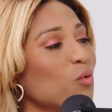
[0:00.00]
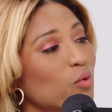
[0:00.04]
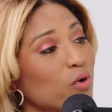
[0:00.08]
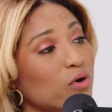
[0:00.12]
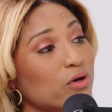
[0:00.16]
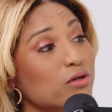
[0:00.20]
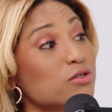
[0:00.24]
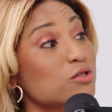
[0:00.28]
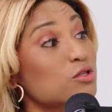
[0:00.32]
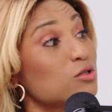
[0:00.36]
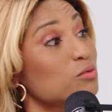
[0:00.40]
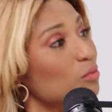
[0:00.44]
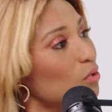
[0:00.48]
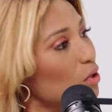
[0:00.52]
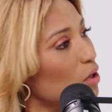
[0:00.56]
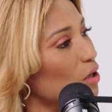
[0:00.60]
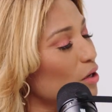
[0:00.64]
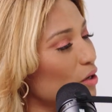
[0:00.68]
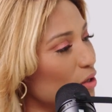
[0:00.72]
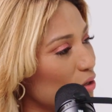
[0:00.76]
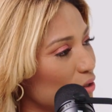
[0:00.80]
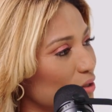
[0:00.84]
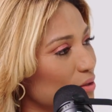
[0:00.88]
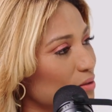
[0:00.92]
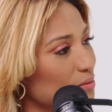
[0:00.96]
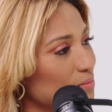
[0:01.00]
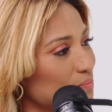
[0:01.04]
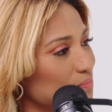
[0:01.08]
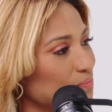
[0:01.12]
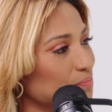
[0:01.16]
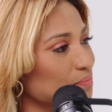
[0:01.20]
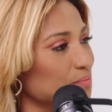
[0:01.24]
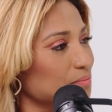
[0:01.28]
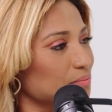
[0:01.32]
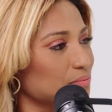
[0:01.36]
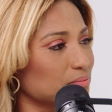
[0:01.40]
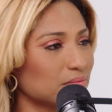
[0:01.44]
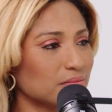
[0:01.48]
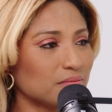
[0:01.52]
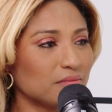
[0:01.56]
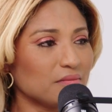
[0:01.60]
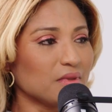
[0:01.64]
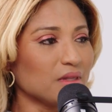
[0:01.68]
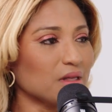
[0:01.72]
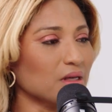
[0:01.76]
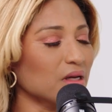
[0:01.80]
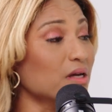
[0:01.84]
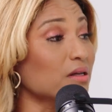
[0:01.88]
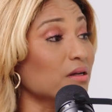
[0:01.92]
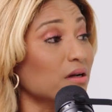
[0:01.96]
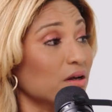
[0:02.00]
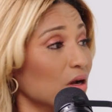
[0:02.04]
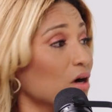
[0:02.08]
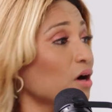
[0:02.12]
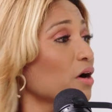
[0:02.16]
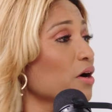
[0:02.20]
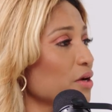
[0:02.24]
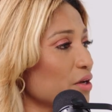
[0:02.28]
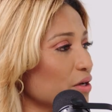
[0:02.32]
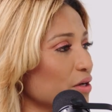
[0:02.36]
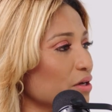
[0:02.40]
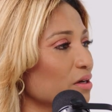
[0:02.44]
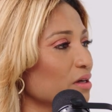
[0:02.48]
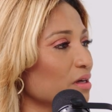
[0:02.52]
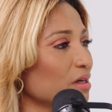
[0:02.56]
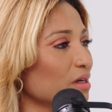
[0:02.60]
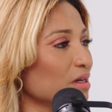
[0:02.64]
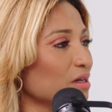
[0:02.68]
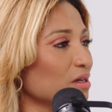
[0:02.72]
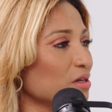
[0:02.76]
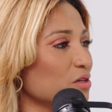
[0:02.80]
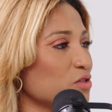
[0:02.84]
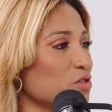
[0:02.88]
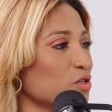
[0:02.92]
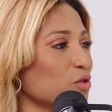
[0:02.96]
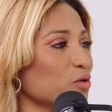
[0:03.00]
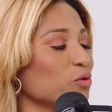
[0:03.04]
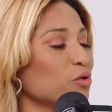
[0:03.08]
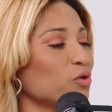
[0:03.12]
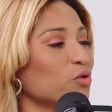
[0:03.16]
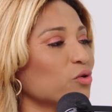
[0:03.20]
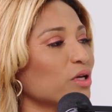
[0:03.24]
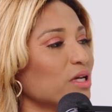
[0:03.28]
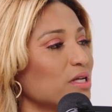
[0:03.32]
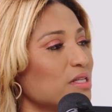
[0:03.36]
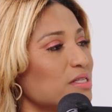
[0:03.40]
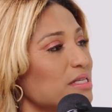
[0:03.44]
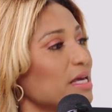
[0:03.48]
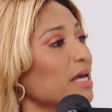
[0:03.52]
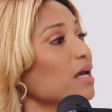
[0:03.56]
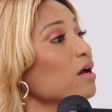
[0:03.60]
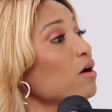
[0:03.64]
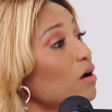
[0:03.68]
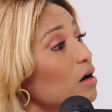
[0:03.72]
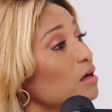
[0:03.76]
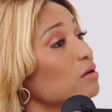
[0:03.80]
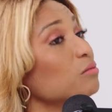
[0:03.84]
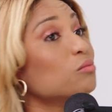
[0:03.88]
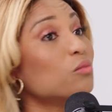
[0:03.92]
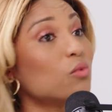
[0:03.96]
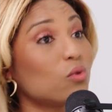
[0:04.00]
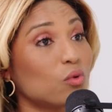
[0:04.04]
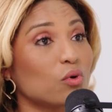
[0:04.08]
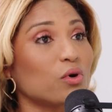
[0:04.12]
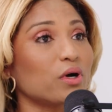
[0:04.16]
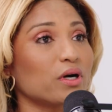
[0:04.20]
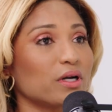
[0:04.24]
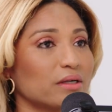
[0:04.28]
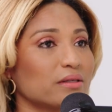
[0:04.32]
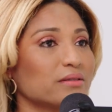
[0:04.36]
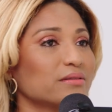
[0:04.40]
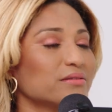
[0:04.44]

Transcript: work smarter and not harder, so you can take on more.